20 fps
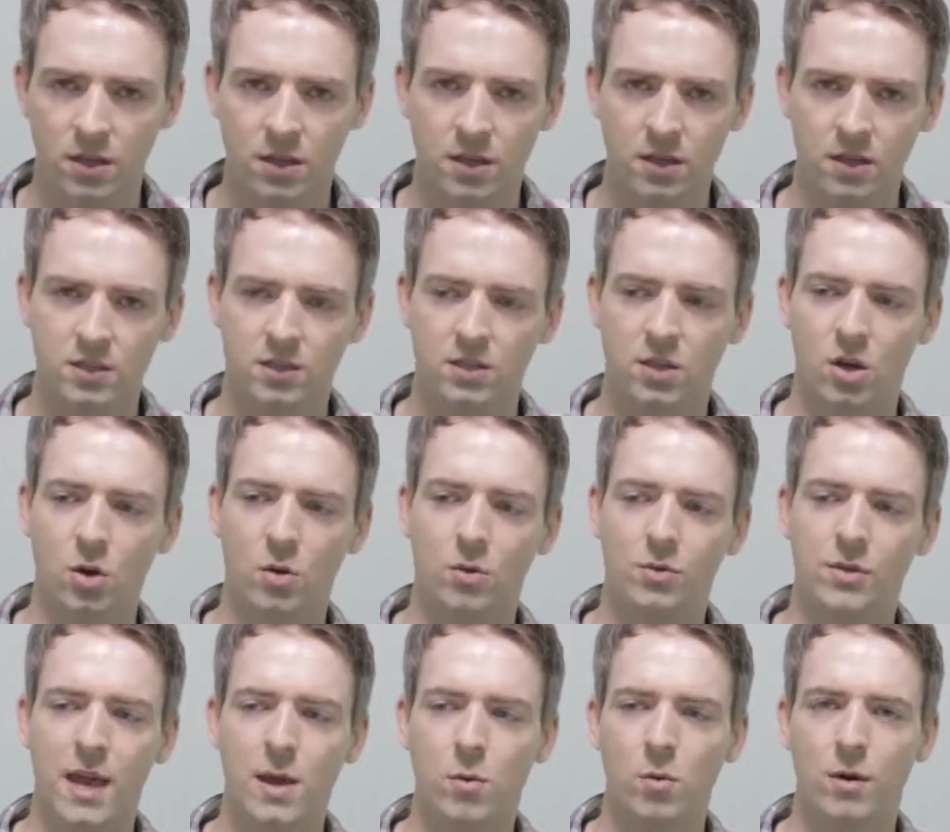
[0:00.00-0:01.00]
So
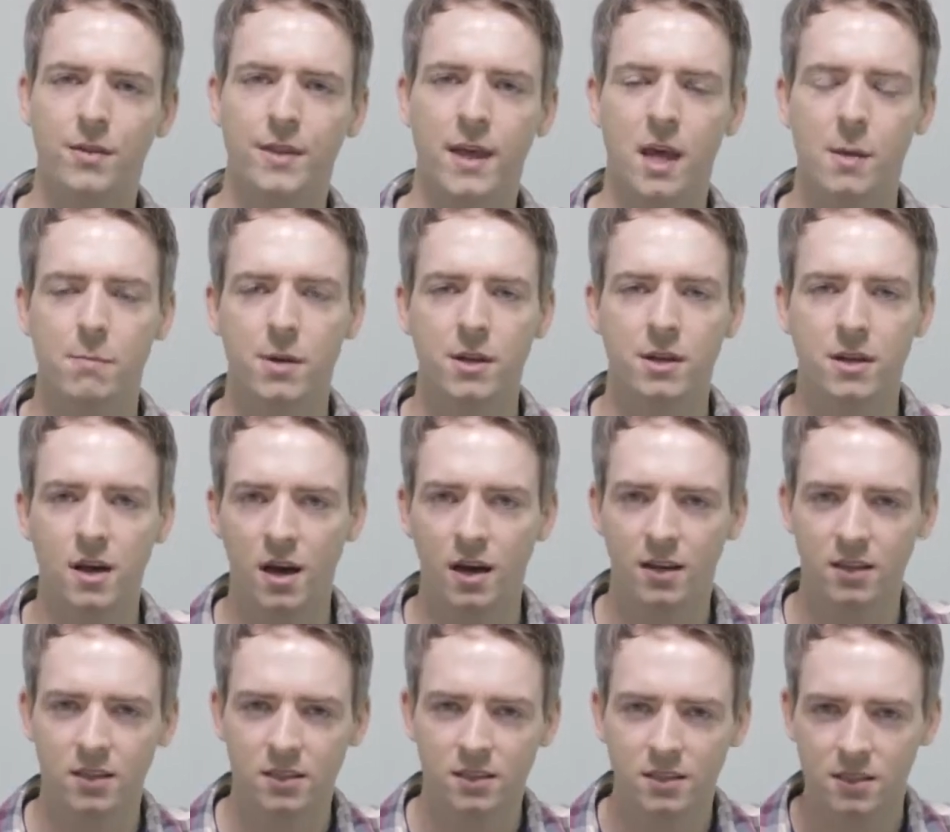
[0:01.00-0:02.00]
they want their
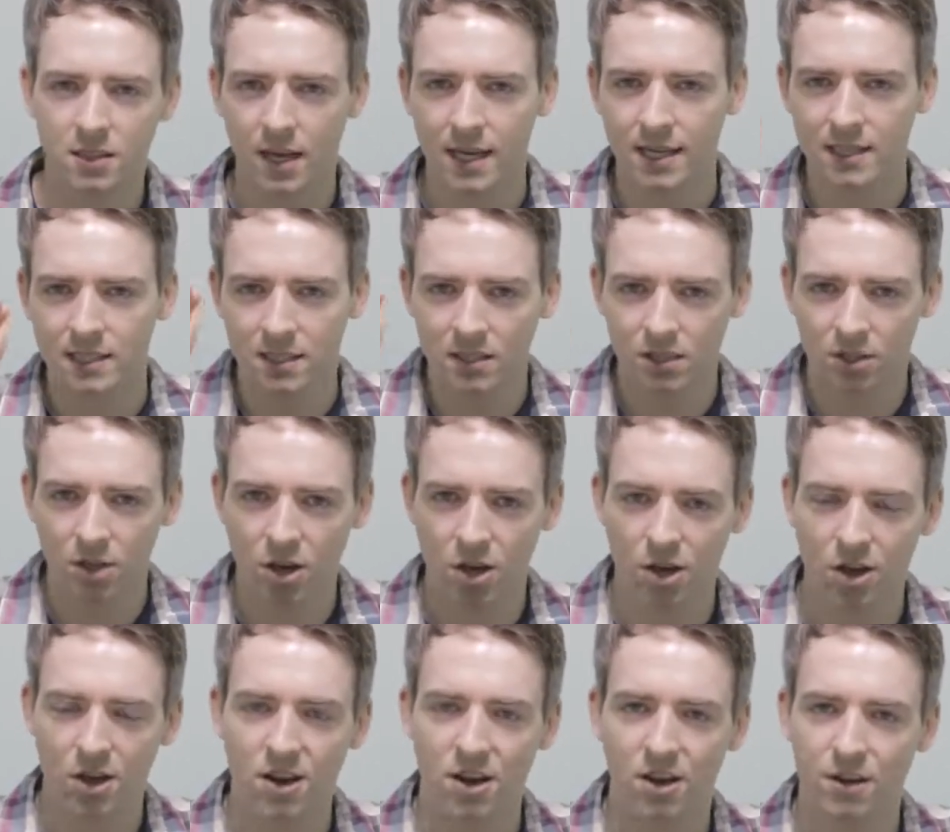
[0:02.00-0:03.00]
bananas nice and
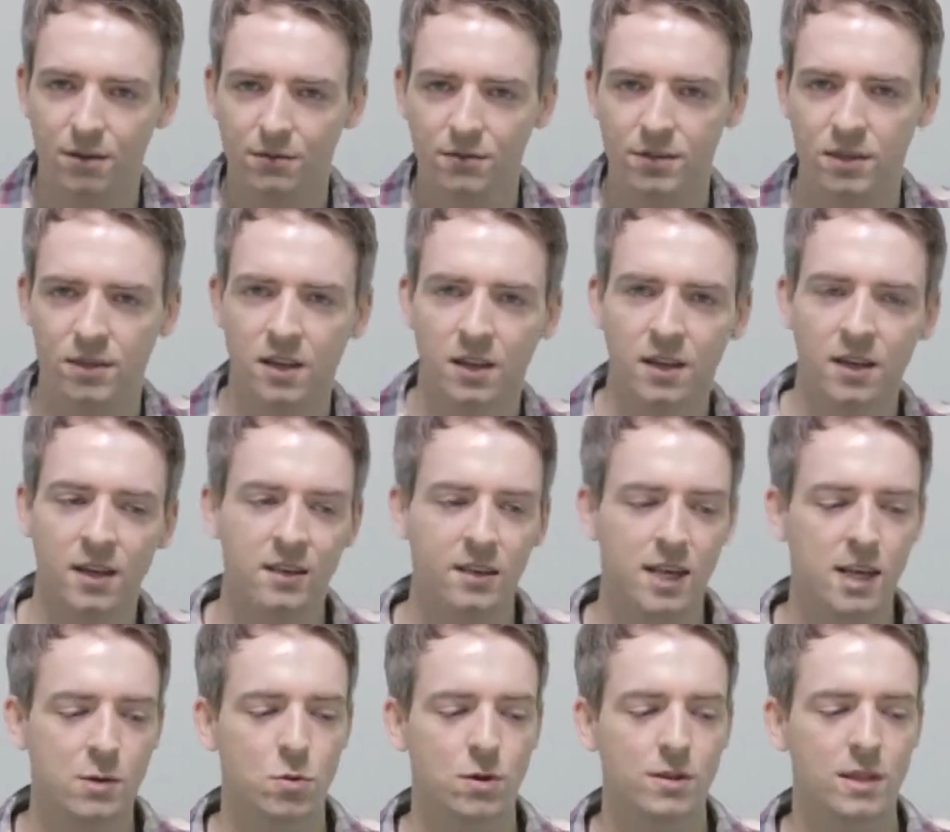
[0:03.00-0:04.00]
curved.
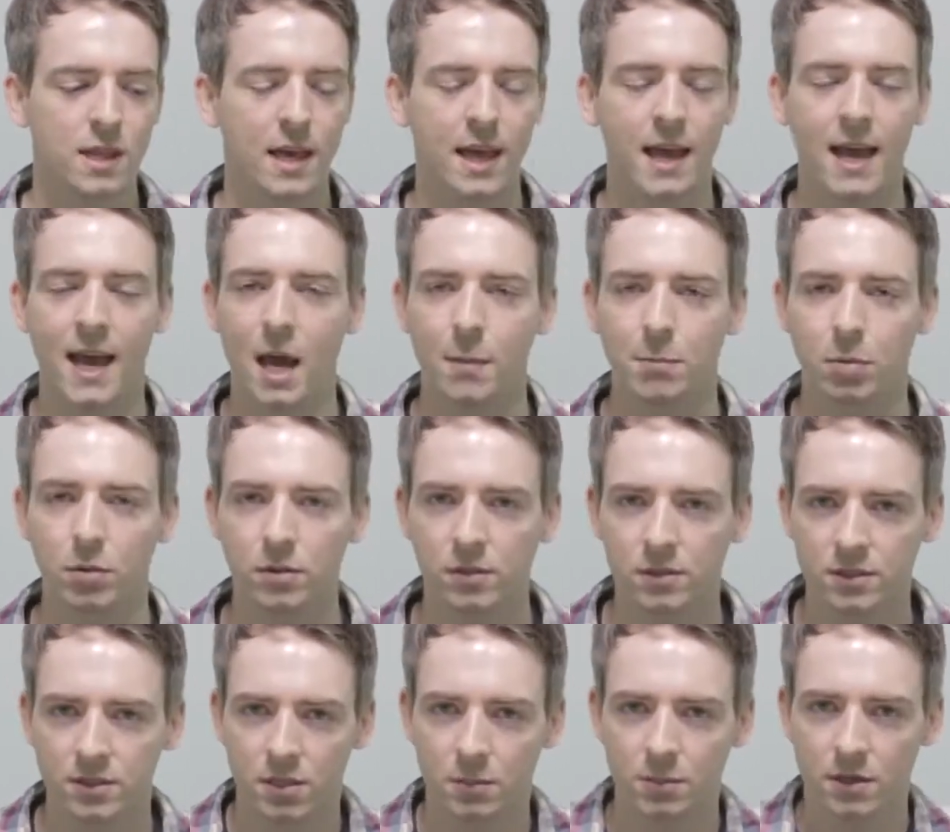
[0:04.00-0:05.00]
They want their
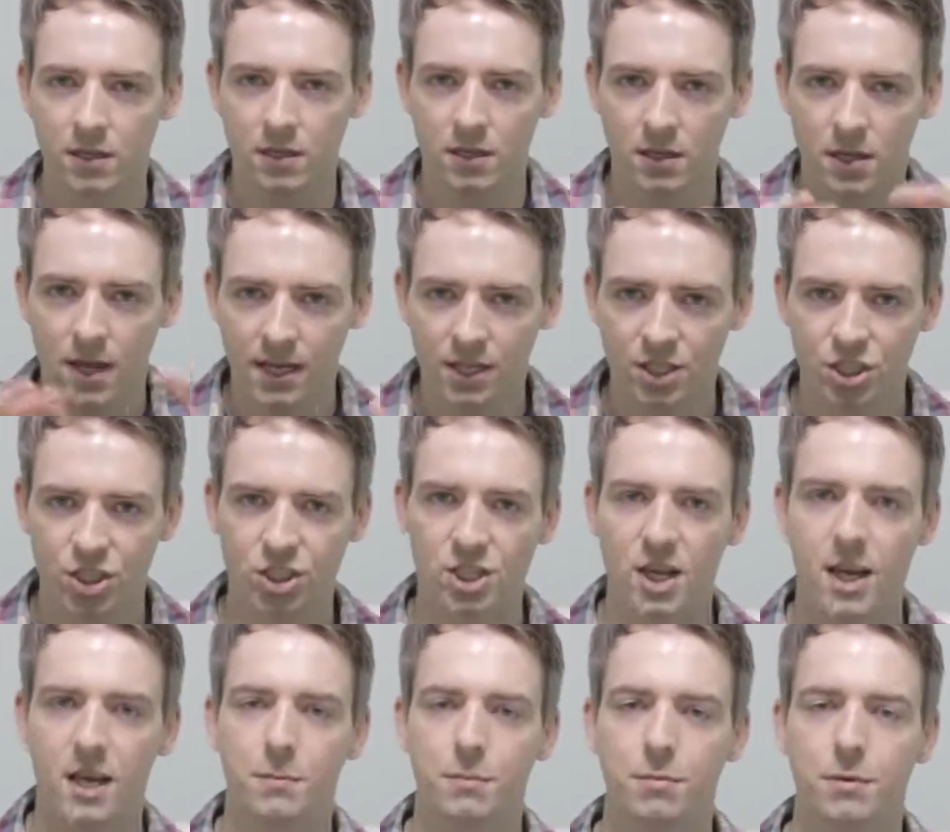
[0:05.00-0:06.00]
apples to be a nice
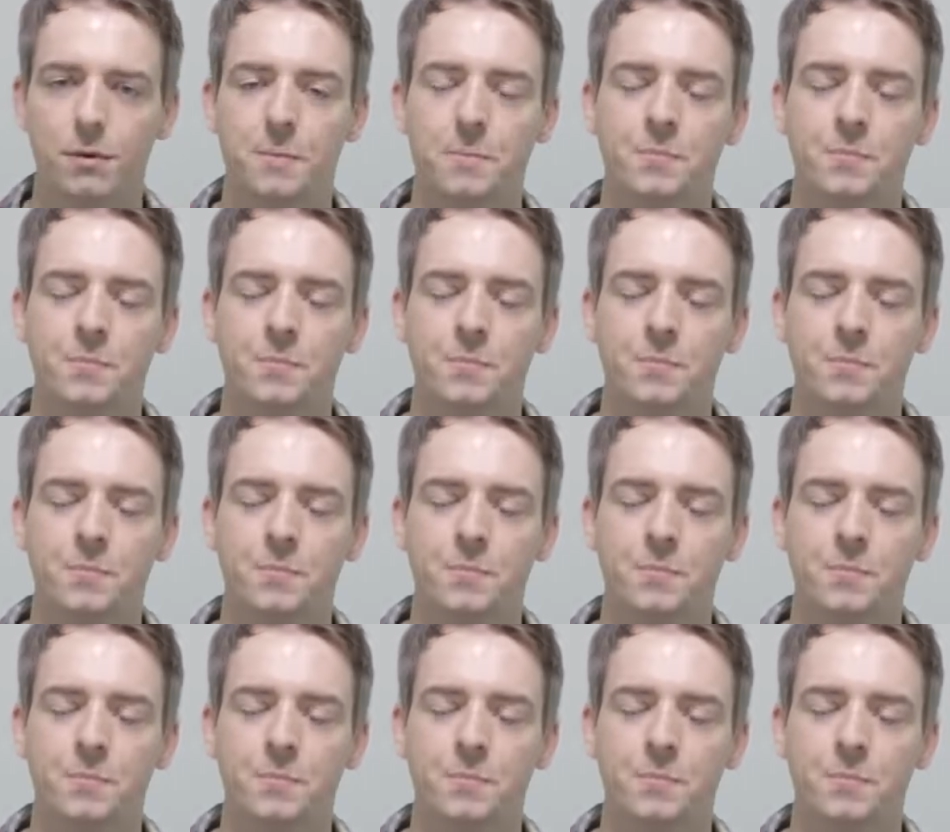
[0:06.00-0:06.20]
shape.